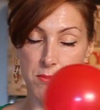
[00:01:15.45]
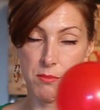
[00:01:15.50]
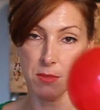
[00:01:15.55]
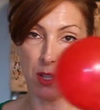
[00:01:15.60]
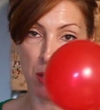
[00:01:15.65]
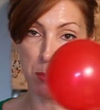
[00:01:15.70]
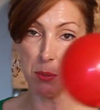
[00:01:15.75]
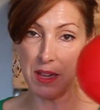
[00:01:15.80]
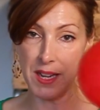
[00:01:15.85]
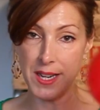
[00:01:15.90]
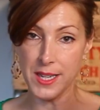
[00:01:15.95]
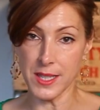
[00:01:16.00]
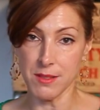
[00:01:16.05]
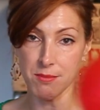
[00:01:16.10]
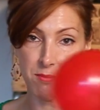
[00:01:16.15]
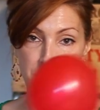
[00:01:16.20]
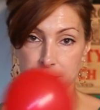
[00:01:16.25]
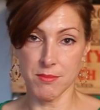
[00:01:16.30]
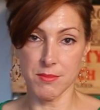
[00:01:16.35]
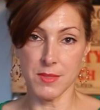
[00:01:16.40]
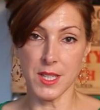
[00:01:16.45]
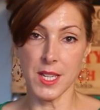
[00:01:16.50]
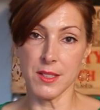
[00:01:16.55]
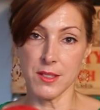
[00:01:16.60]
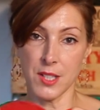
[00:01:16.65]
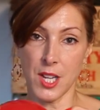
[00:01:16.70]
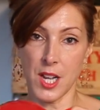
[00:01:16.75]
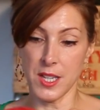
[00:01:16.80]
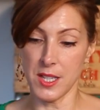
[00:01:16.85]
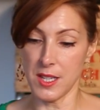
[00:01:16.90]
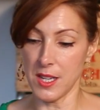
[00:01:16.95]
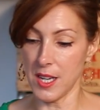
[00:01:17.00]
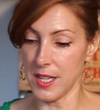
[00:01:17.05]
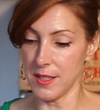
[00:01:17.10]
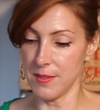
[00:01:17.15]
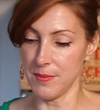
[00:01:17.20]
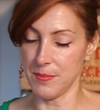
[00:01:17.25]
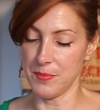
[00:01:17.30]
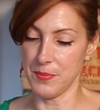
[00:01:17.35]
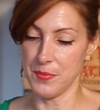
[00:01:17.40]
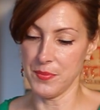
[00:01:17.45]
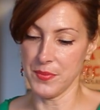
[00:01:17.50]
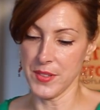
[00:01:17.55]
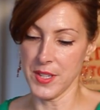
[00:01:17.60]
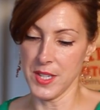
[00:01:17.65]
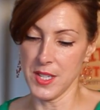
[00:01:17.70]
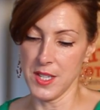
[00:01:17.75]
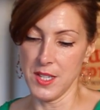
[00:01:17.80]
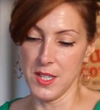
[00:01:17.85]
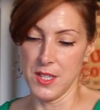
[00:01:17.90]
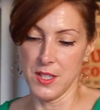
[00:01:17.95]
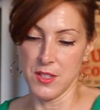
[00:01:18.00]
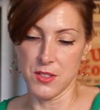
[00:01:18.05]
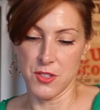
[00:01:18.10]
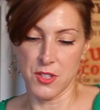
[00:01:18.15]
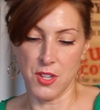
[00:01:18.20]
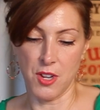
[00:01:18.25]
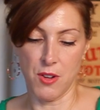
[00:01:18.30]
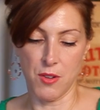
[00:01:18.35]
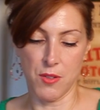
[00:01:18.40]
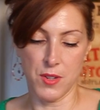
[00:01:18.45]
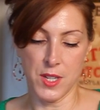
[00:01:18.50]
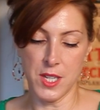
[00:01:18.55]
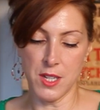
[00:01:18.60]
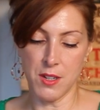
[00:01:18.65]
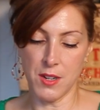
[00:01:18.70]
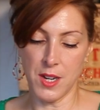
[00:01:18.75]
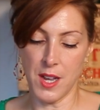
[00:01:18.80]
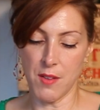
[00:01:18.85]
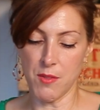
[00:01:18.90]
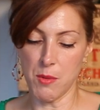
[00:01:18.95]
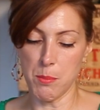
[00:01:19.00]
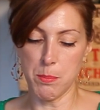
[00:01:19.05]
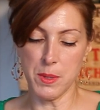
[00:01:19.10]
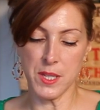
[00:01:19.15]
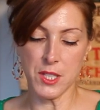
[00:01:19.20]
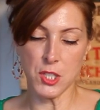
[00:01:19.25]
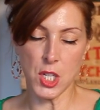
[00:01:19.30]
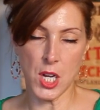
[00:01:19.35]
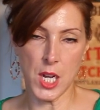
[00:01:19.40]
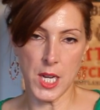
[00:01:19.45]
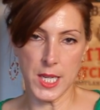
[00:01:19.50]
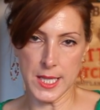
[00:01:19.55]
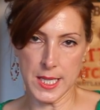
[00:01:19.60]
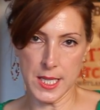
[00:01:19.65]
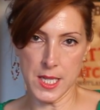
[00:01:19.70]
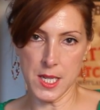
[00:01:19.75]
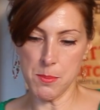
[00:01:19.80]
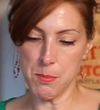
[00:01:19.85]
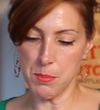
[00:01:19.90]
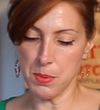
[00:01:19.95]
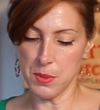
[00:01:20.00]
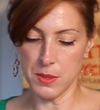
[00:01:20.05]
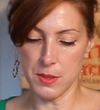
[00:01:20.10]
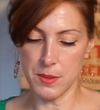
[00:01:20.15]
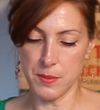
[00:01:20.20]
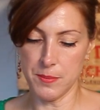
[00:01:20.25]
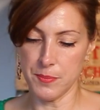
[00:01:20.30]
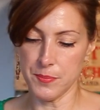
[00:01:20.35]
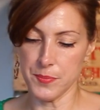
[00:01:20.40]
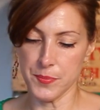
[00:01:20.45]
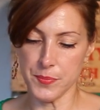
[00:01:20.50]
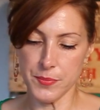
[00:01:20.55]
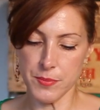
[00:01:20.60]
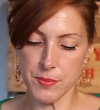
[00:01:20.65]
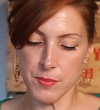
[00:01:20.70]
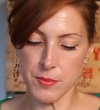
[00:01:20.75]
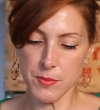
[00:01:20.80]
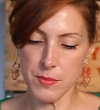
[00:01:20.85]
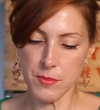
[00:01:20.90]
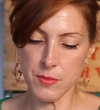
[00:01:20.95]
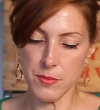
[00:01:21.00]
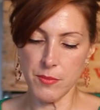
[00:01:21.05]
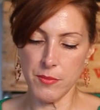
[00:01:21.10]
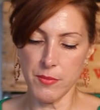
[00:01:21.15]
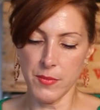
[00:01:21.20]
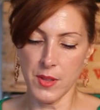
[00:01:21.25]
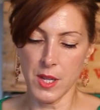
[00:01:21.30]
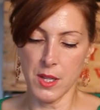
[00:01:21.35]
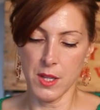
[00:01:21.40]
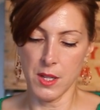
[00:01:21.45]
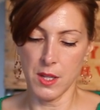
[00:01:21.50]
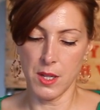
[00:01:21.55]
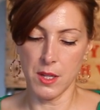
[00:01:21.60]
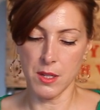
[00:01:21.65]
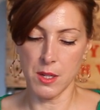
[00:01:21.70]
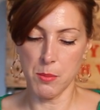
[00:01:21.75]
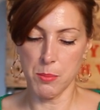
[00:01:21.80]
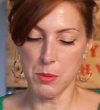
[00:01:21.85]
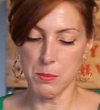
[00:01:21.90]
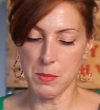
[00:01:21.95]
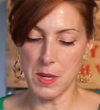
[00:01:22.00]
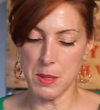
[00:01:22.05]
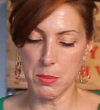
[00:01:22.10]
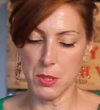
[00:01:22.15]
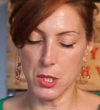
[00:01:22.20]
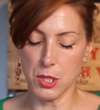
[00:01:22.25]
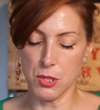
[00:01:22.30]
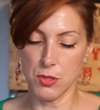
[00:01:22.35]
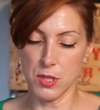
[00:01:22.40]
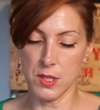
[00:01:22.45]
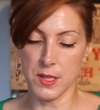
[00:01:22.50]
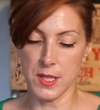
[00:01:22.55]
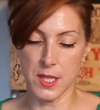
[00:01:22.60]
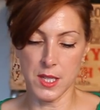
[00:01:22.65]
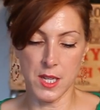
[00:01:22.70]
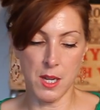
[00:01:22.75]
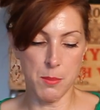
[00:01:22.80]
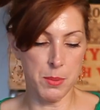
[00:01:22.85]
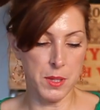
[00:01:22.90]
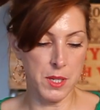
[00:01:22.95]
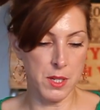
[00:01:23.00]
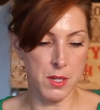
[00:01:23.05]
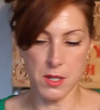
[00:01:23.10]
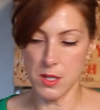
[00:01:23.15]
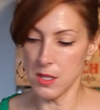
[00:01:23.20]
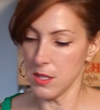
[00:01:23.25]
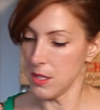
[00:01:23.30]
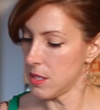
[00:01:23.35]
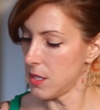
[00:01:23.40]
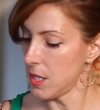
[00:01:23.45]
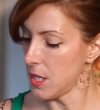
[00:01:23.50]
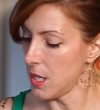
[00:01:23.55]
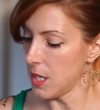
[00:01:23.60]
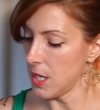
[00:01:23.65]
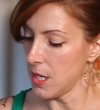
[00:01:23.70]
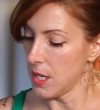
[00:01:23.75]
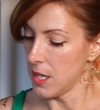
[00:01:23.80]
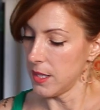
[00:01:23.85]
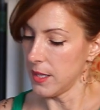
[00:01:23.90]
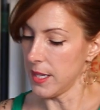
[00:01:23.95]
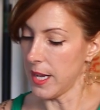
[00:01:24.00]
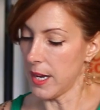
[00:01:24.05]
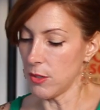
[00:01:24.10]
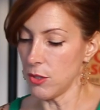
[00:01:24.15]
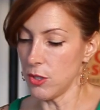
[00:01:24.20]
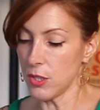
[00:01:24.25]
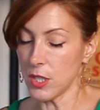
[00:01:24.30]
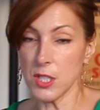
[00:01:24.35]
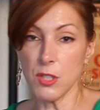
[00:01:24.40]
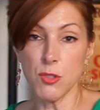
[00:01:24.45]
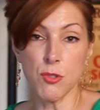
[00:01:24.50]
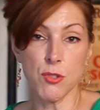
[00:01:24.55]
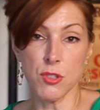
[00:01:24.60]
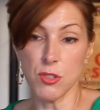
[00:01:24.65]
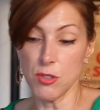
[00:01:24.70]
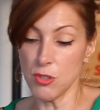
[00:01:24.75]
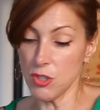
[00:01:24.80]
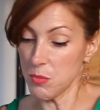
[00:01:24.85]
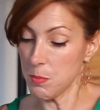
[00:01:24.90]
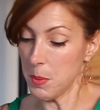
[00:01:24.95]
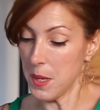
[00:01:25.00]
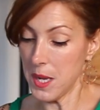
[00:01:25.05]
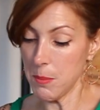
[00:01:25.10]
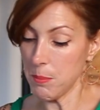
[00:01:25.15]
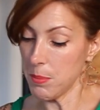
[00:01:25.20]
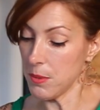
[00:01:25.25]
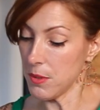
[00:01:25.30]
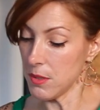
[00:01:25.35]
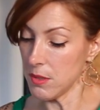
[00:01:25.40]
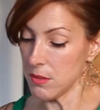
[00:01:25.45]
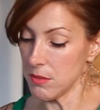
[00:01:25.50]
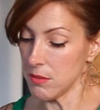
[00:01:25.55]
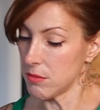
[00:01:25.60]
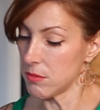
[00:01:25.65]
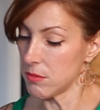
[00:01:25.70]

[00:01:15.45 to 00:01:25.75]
a planet and tie a knot. So here I have a big giant cup. I'm going to put my balloon in the cup here. Now you can use newspaper